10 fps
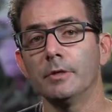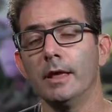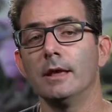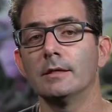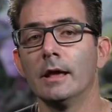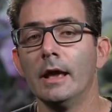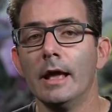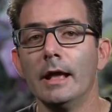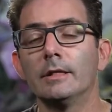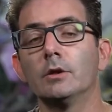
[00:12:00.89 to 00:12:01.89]
plays,
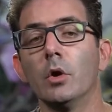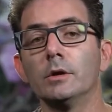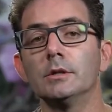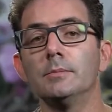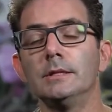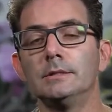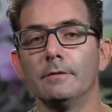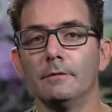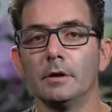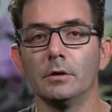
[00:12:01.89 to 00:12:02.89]
it's going to be
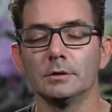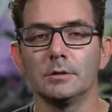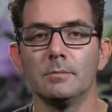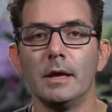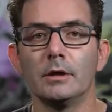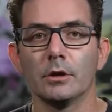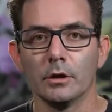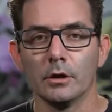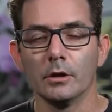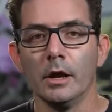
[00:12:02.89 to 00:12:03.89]
difficult to make
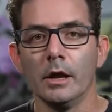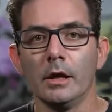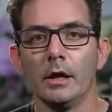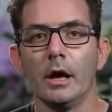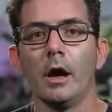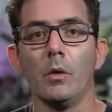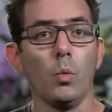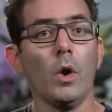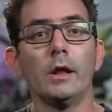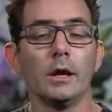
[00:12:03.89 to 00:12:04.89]
her
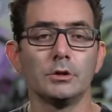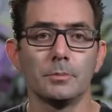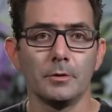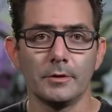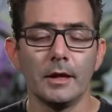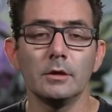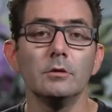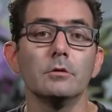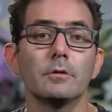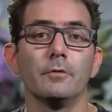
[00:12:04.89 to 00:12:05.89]
100%
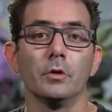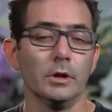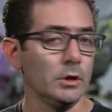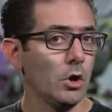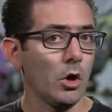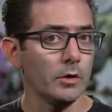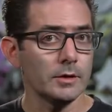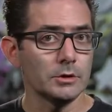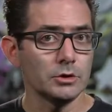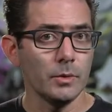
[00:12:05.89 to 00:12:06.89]
useful in all
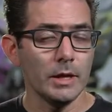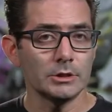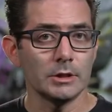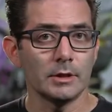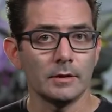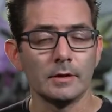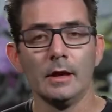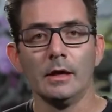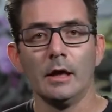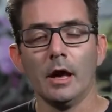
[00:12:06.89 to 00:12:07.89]
situations.
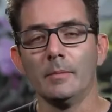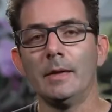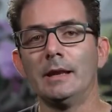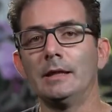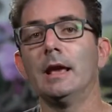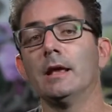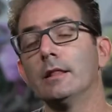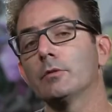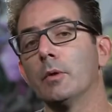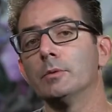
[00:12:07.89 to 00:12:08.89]
And again,
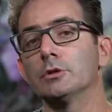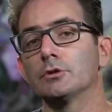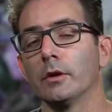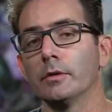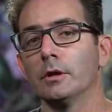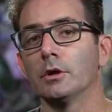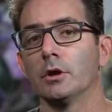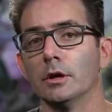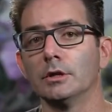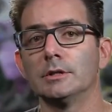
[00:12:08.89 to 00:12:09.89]
that's why we strongly
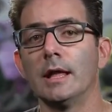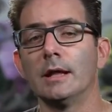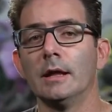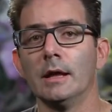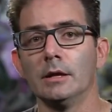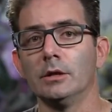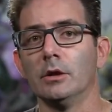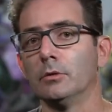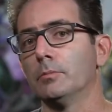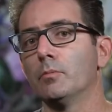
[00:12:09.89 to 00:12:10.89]
encourage that,
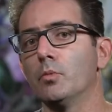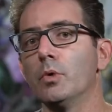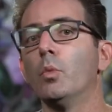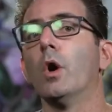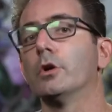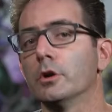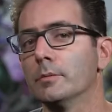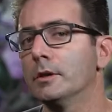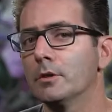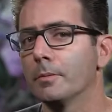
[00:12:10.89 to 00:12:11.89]
we want her to
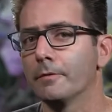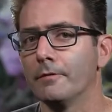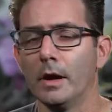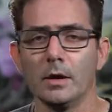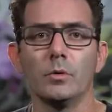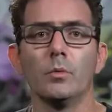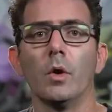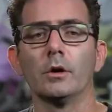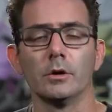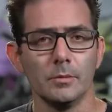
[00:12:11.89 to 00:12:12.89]
be super fun, we
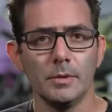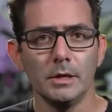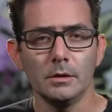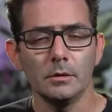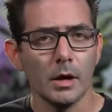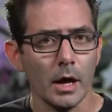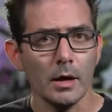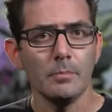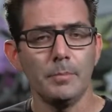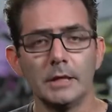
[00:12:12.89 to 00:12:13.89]
want her to be
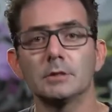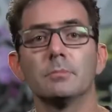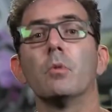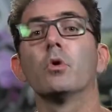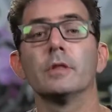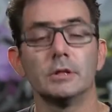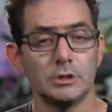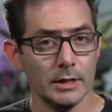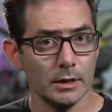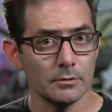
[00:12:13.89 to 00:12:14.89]
picked more than
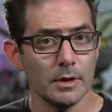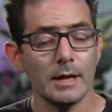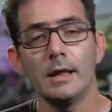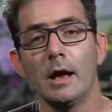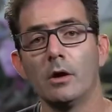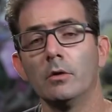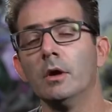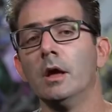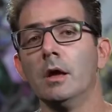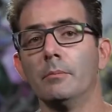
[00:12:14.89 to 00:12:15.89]
she is right now,
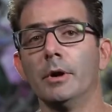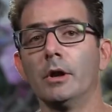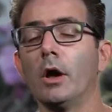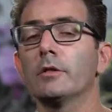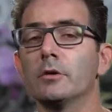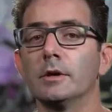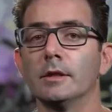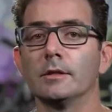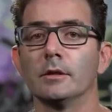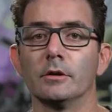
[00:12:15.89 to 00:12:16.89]
but also
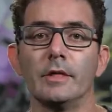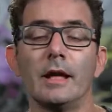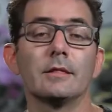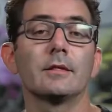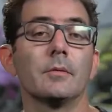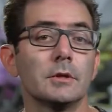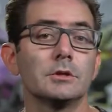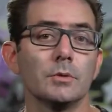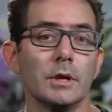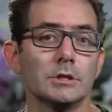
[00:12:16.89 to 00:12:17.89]
consider that in some
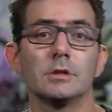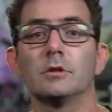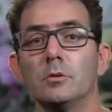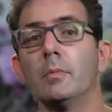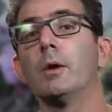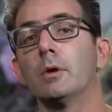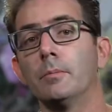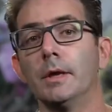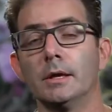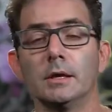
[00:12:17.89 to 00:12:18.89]
situations you might want
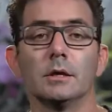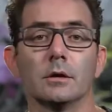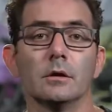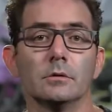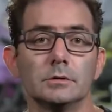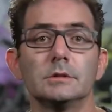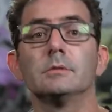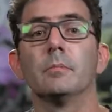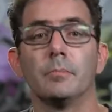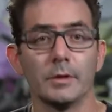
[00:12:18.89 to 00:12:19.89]
to pick a hero
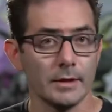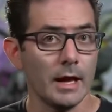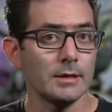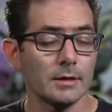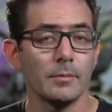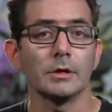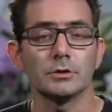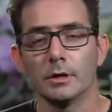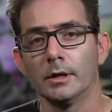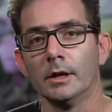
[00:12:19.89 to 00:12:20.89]
besides
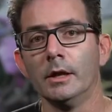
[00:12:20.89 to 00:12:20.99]
Symmetra.